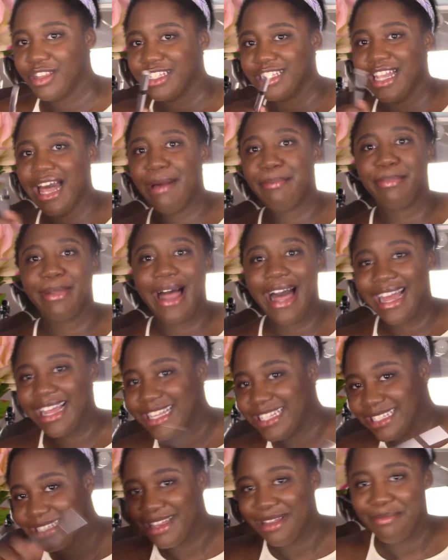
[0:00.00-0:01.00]
That black
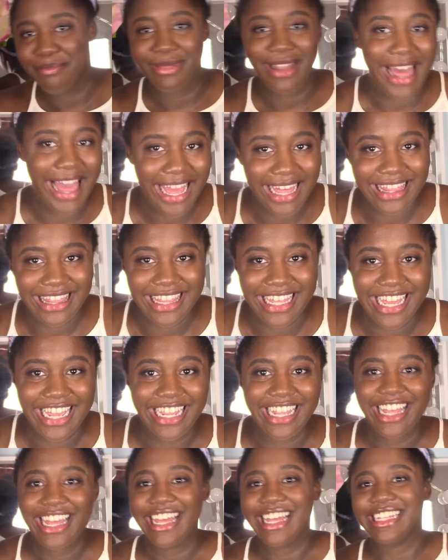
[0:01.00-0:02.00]
is black
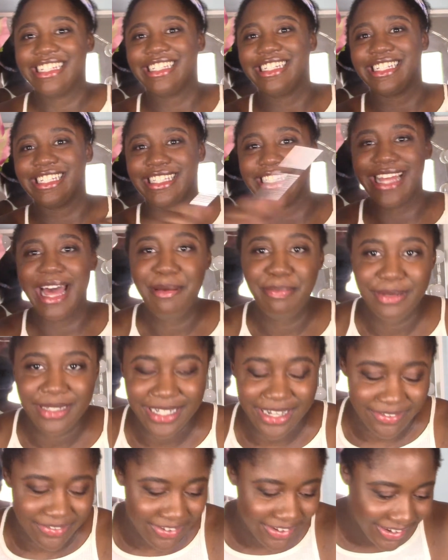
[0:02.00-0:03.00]
thing is
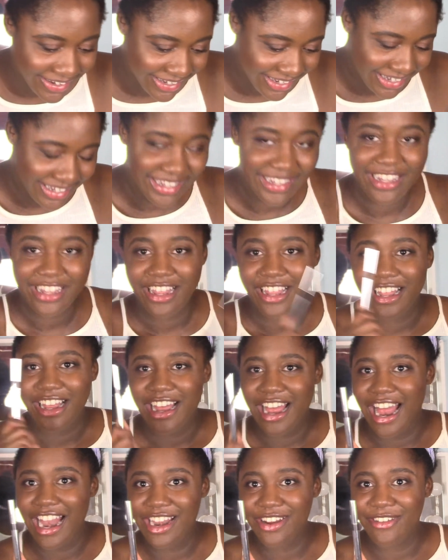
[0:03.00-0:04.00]
deceptive.
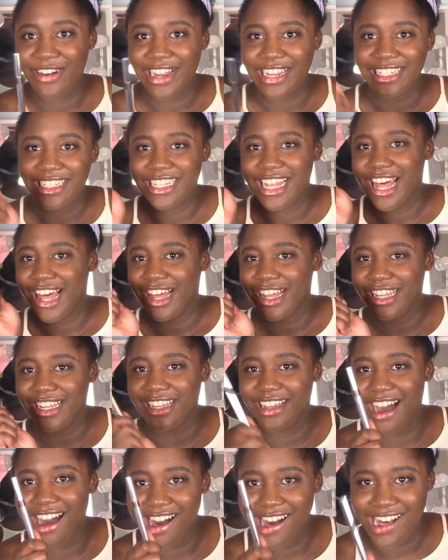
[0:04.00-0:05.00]
Anyways,
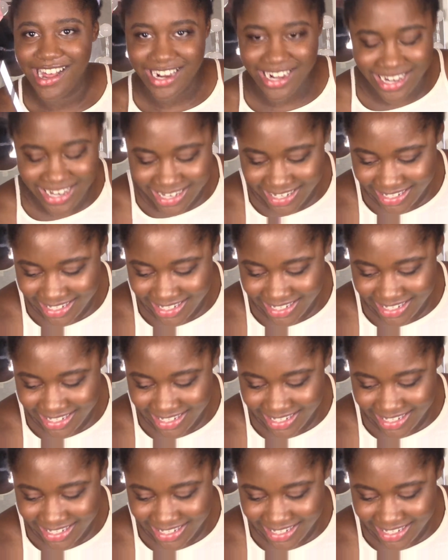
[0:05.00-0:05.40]
gone.